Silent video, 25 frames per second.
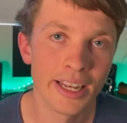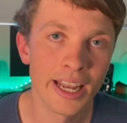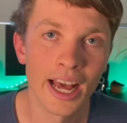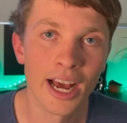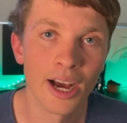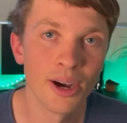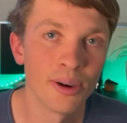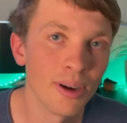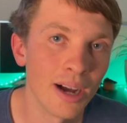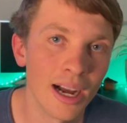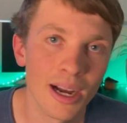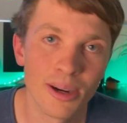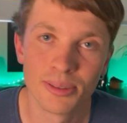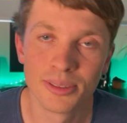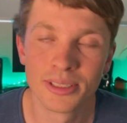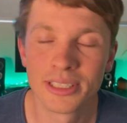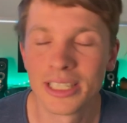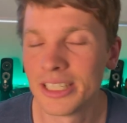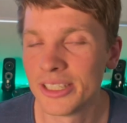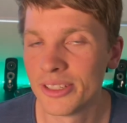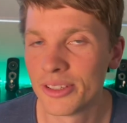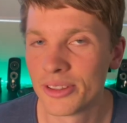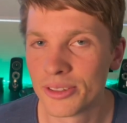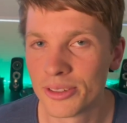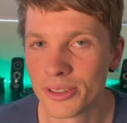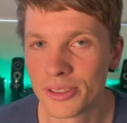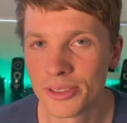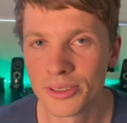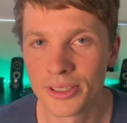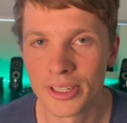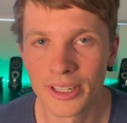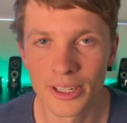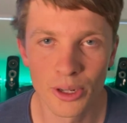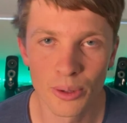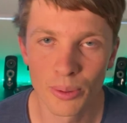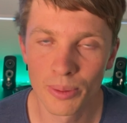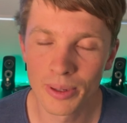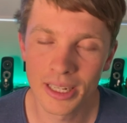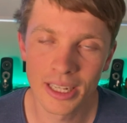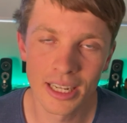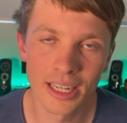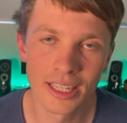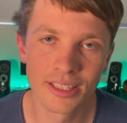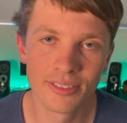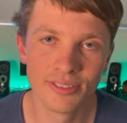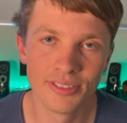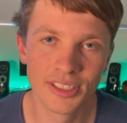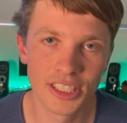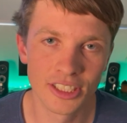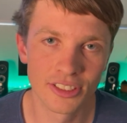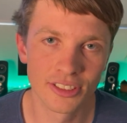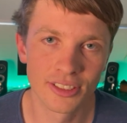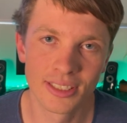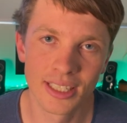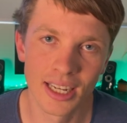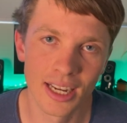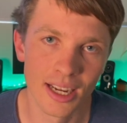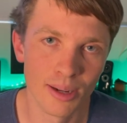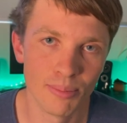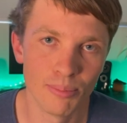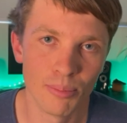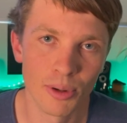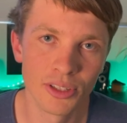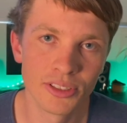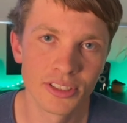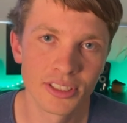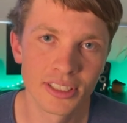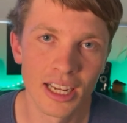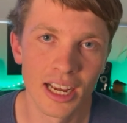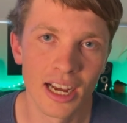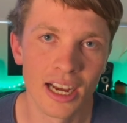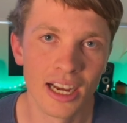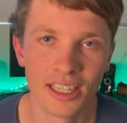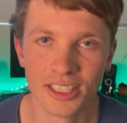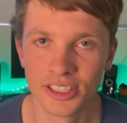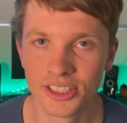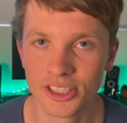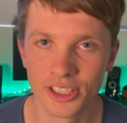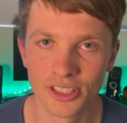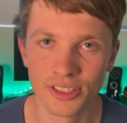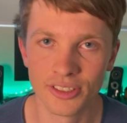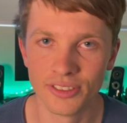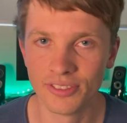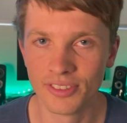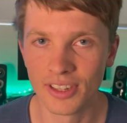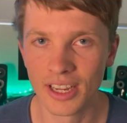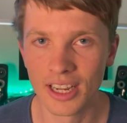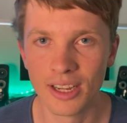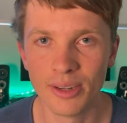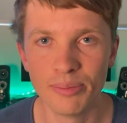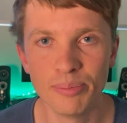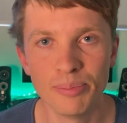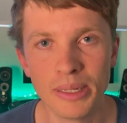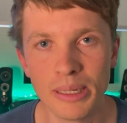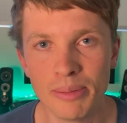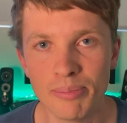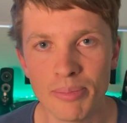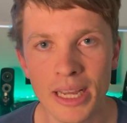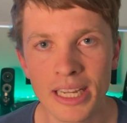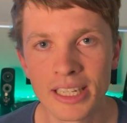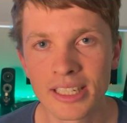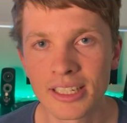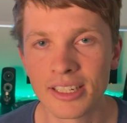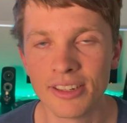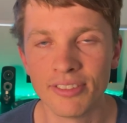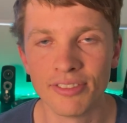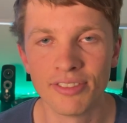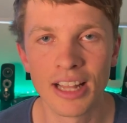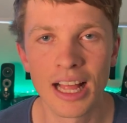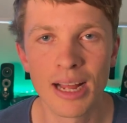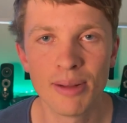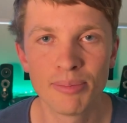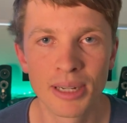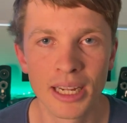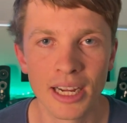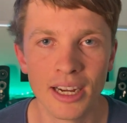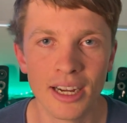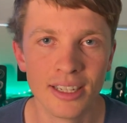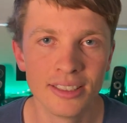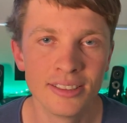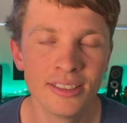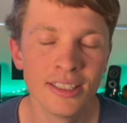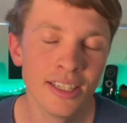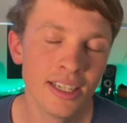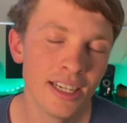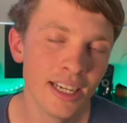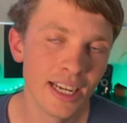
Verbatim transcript: Now I will take you through a quick kind of just montage of me making a card.